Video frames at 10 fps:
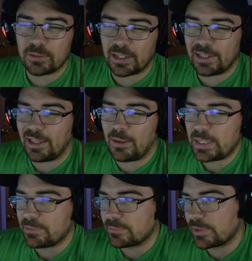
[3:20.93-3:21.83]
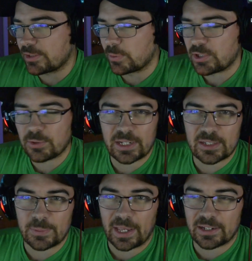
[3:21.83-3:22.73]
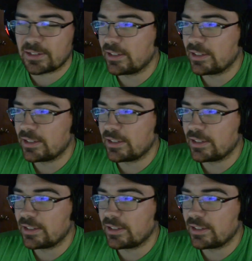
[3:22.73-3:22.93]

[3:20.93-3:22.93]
I mean, it's what you would expect.